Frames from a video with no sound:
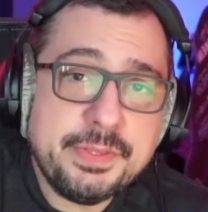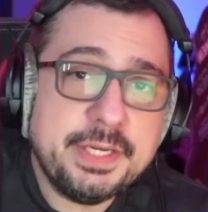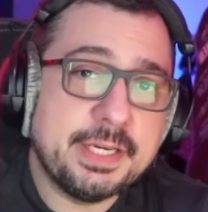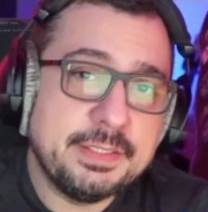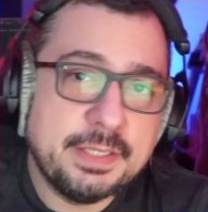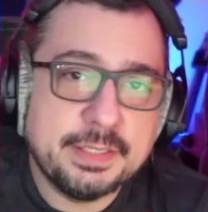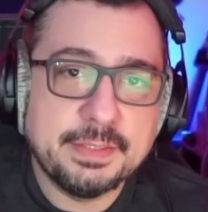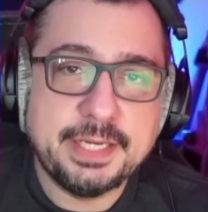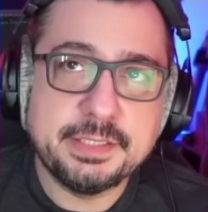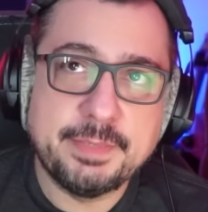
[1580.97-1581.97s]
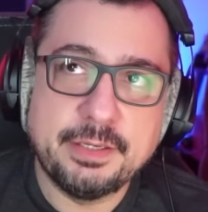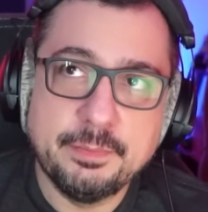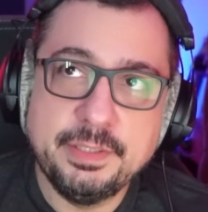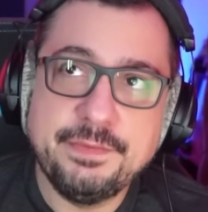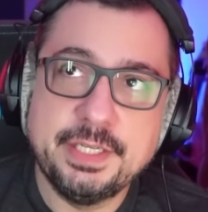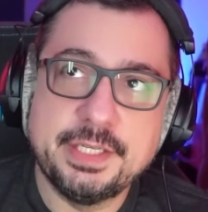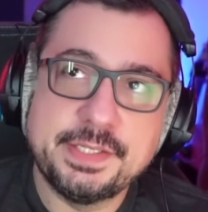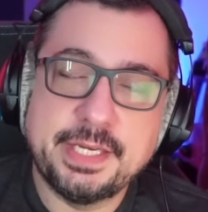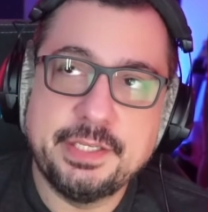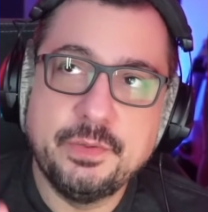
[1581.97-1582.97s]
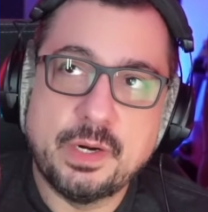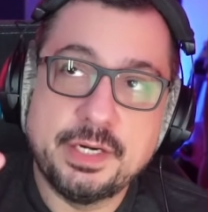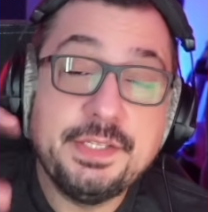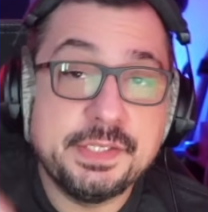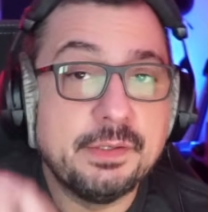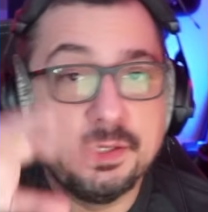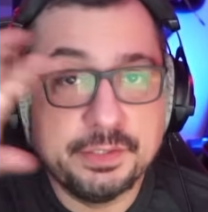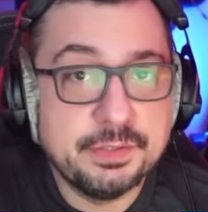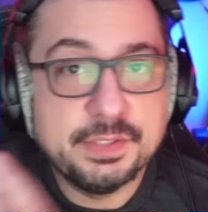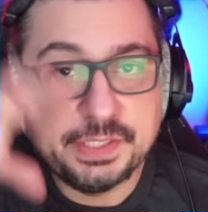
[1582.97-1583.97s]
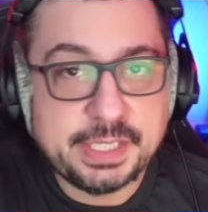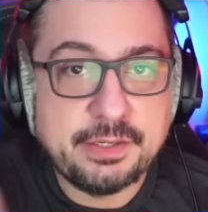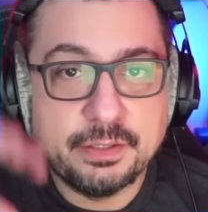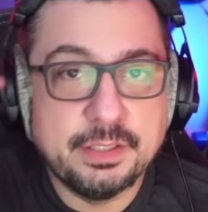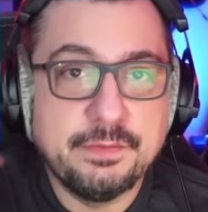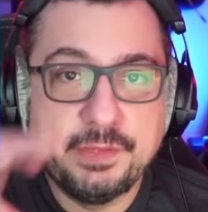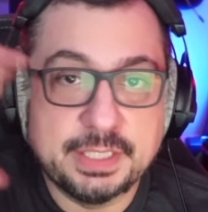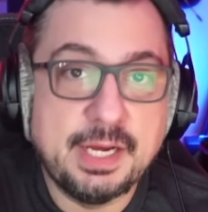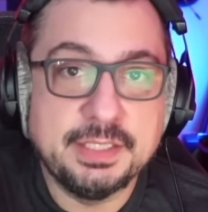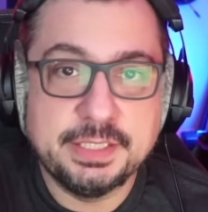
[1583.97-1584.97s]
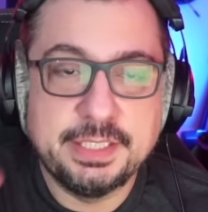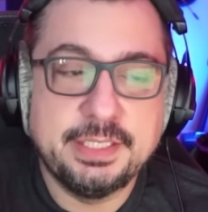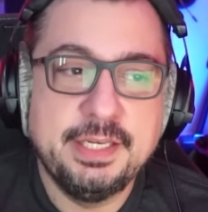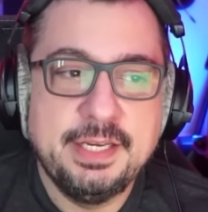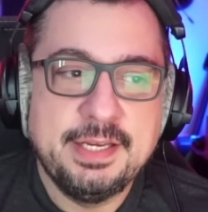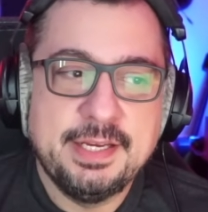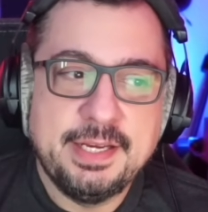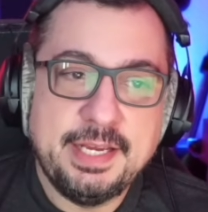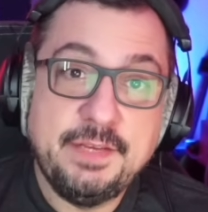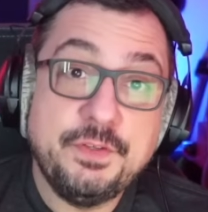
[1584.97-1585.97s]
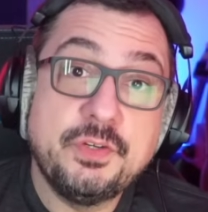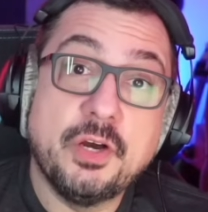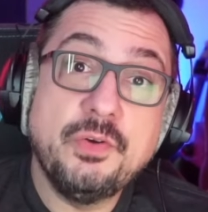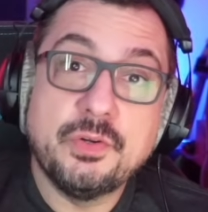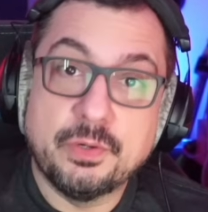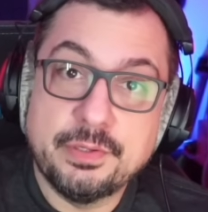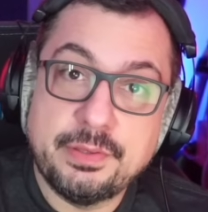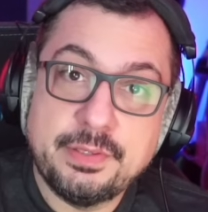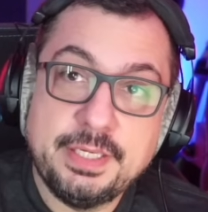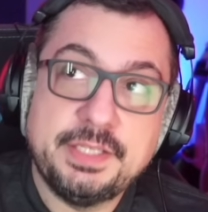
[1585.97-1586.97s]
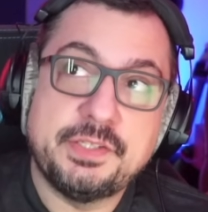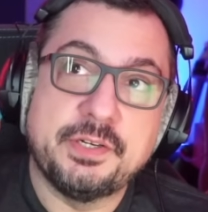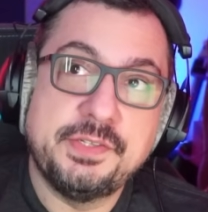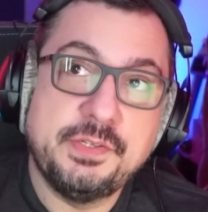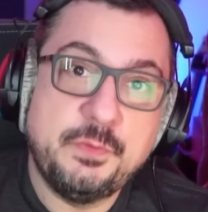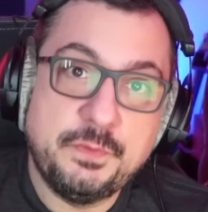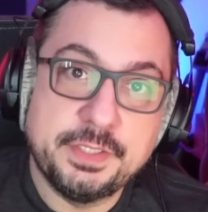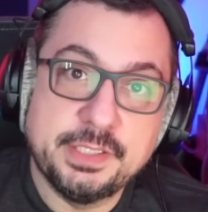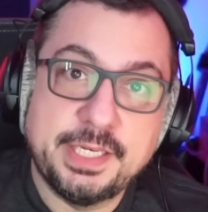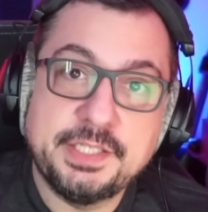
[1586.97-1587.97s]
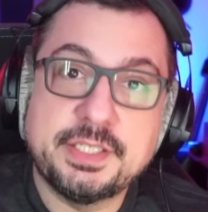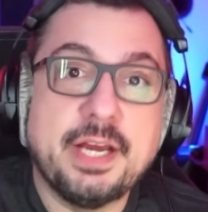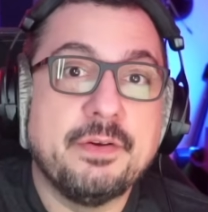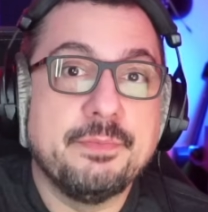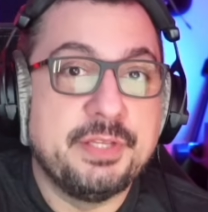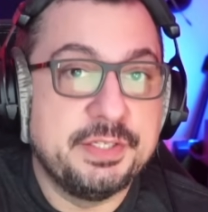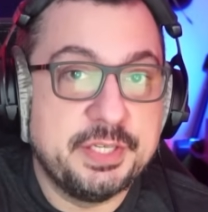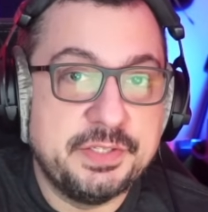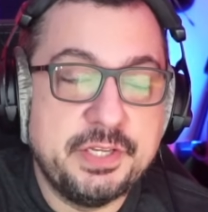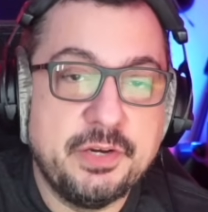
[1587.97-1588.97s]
I liked about Oblivion is that you are in Cyrodiil. You're in the center of the continent. And if you go north, it starts to feel like Skyrim. Things get snowy.